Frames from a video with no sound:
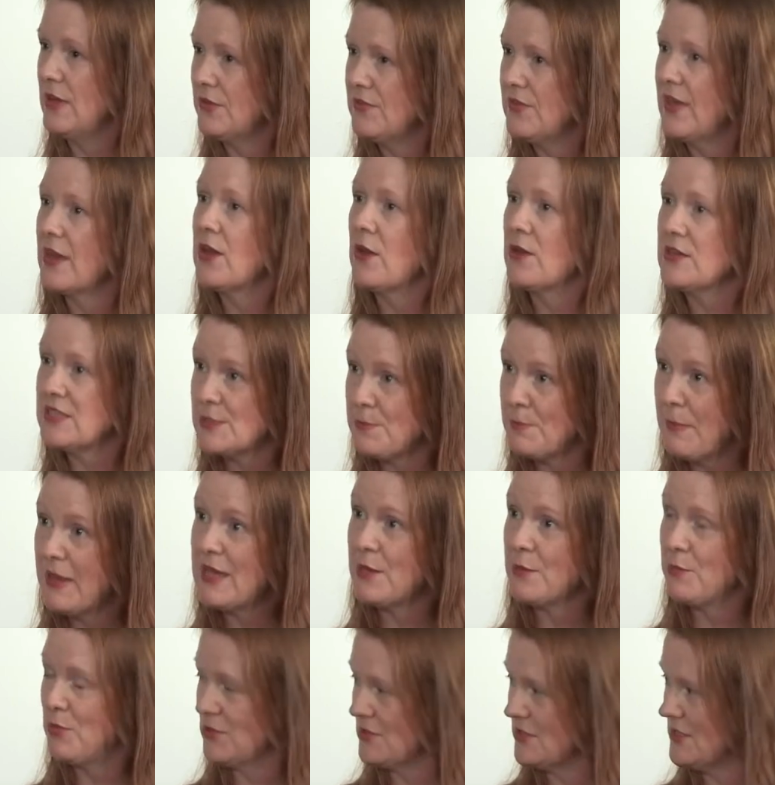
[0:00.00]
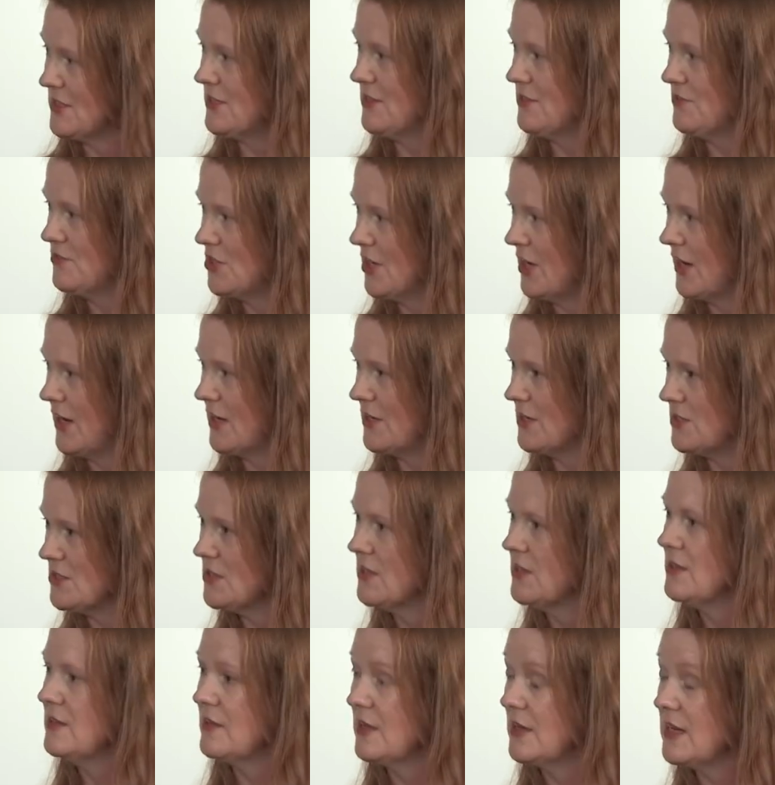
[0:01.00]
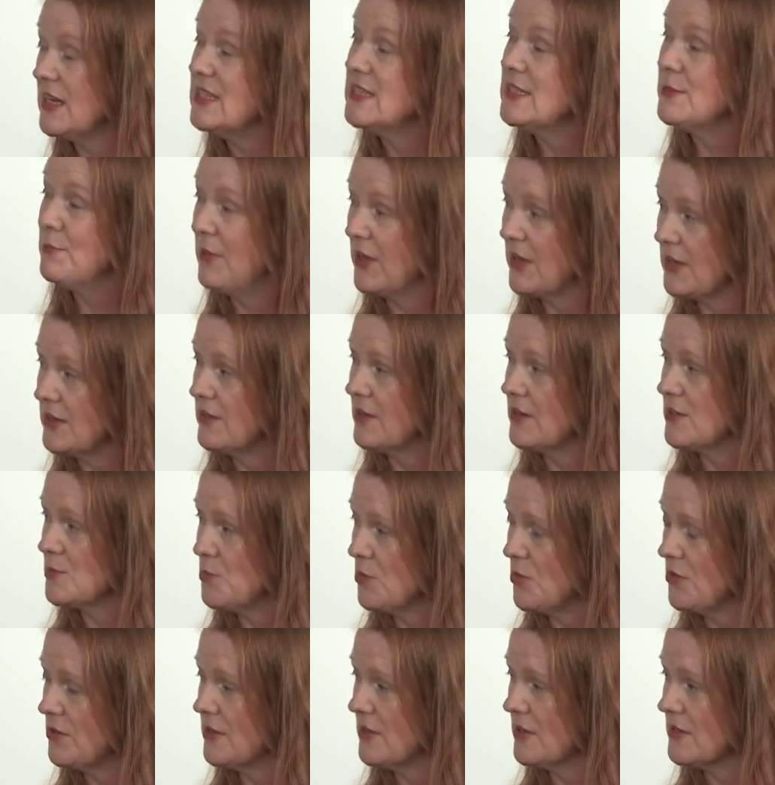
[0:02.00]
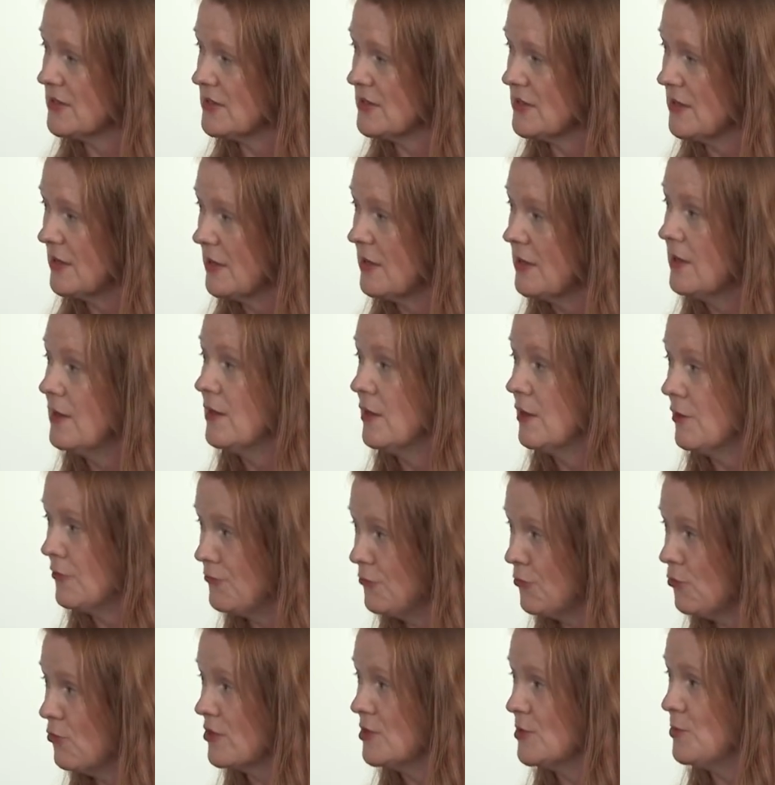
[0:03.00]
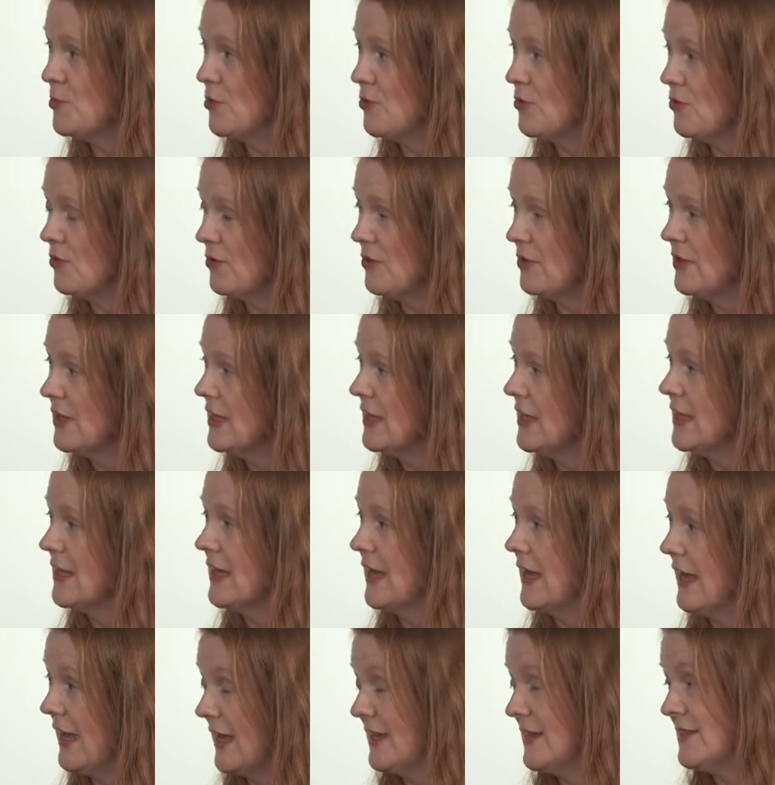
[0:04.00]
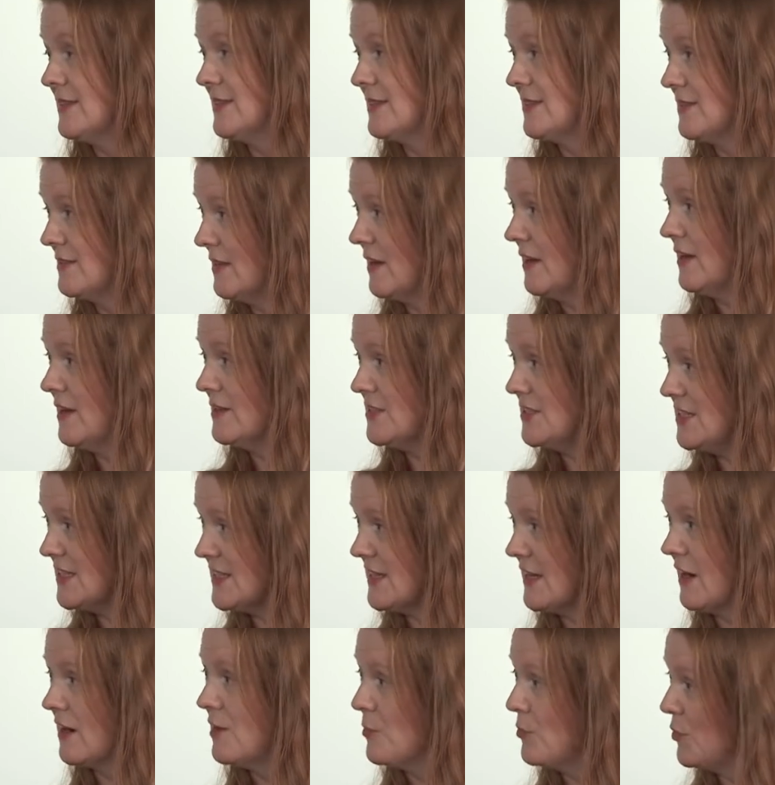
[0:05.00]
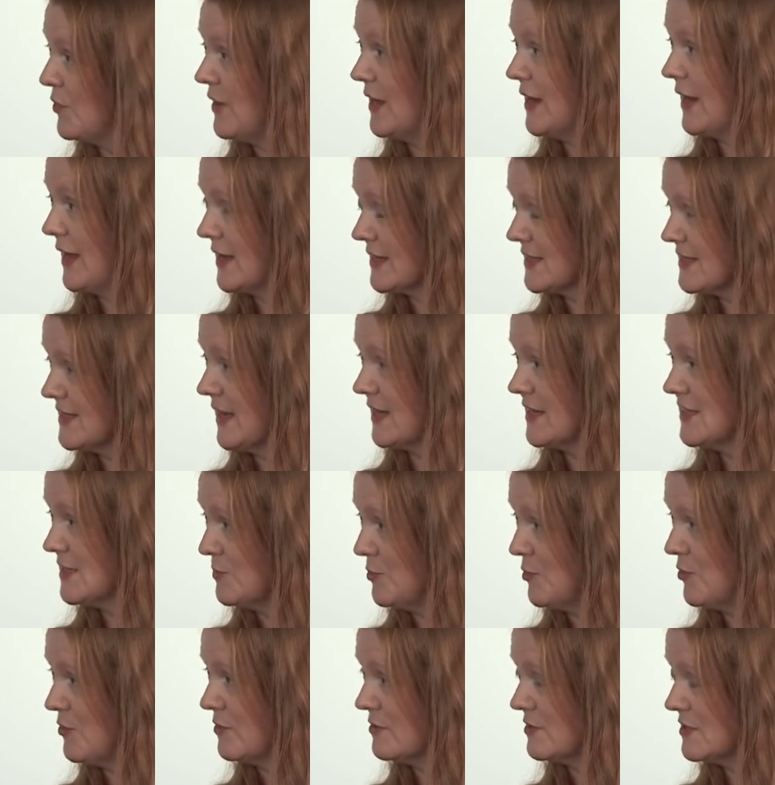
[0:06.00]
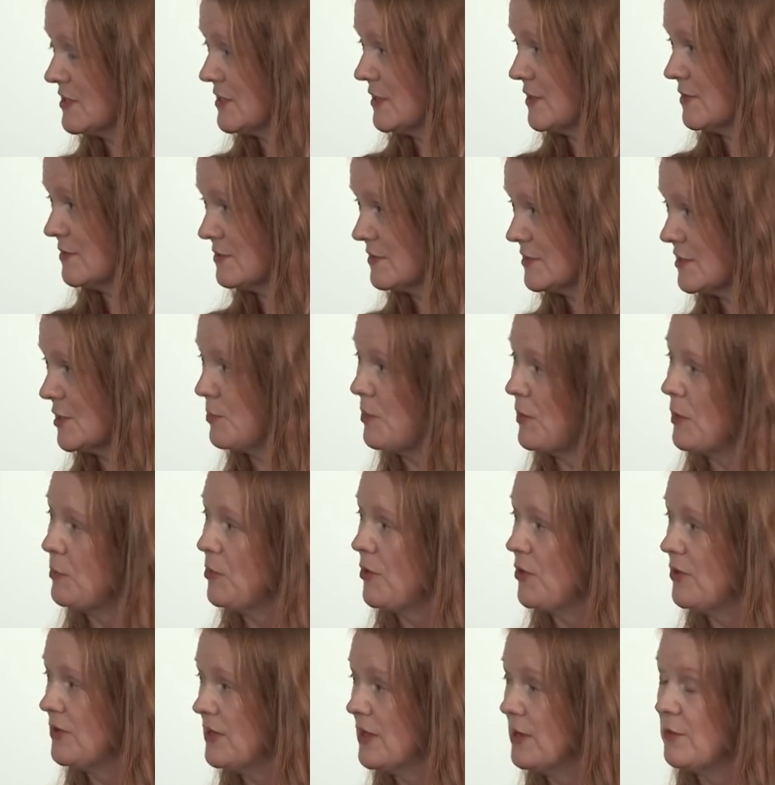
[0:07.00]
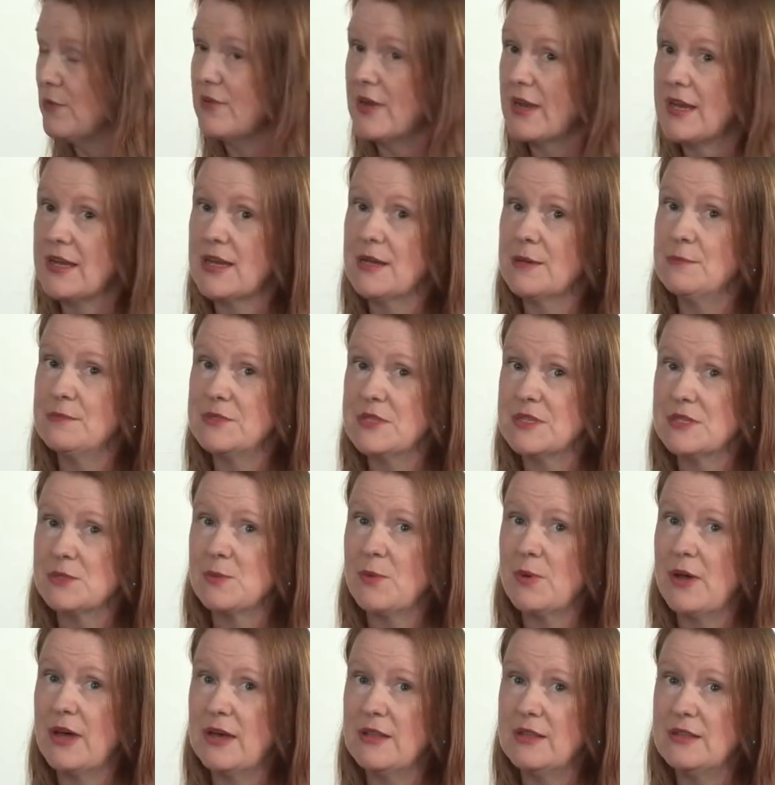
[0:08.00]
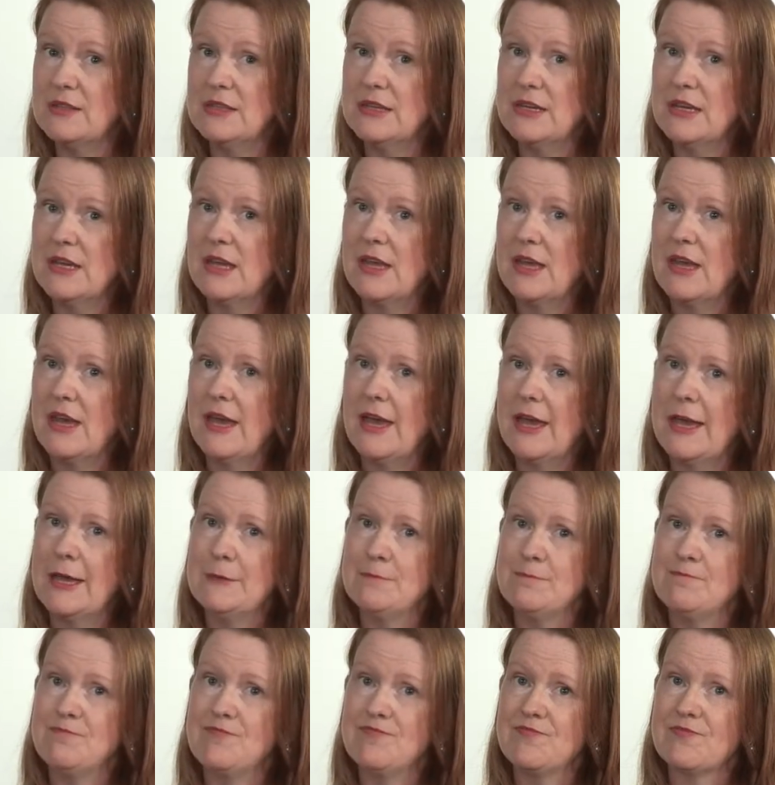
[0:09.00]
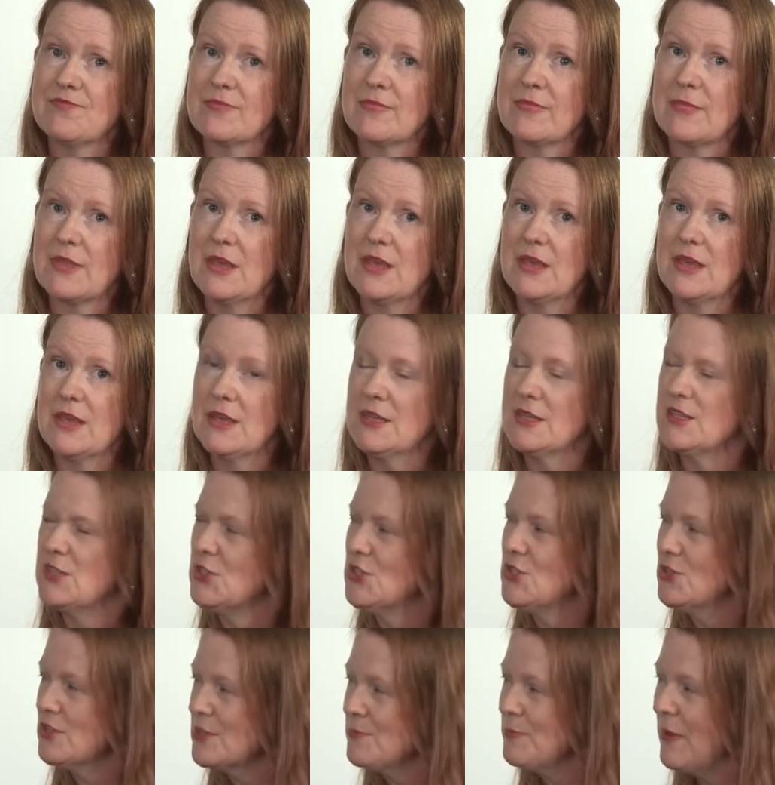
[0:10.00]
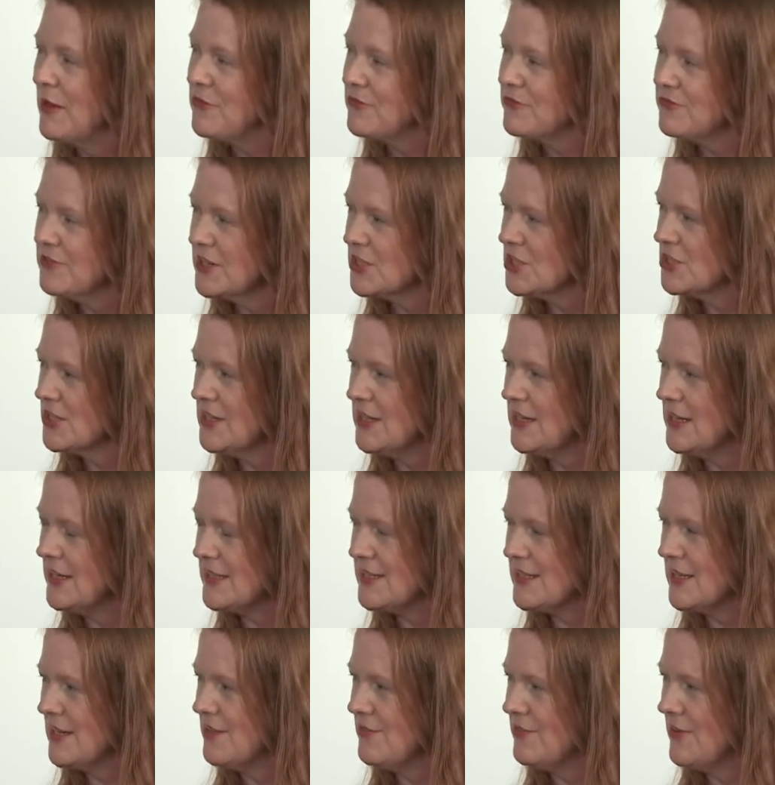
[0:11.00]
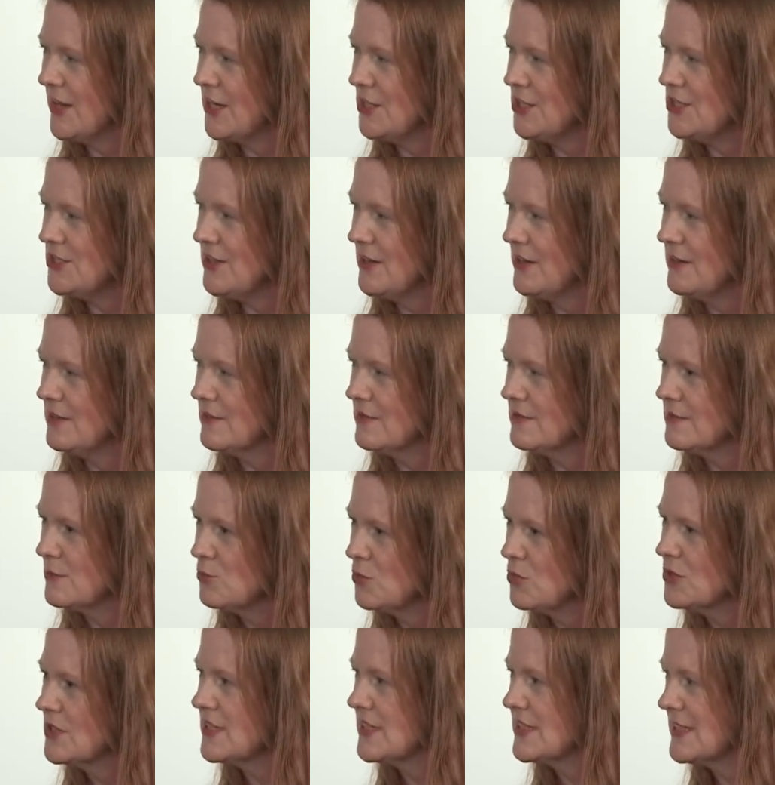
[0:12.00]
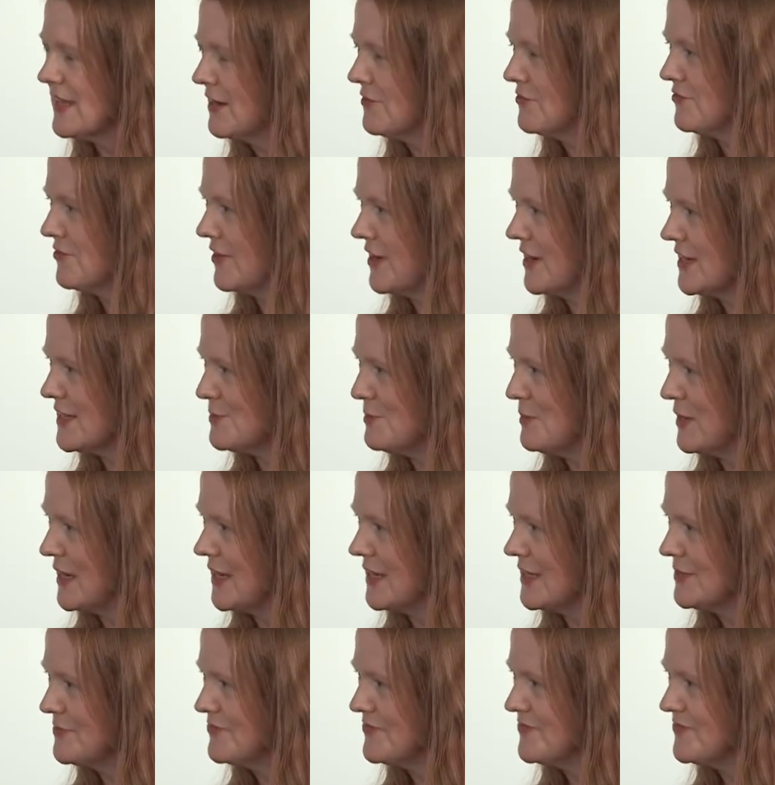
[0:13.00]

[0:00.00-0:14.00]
if they're going to make a positive change, they need to make those products affordable and desirable and accessible to people on lower incomes as well. So you talked about frictionless innovation. What does that phrase mean?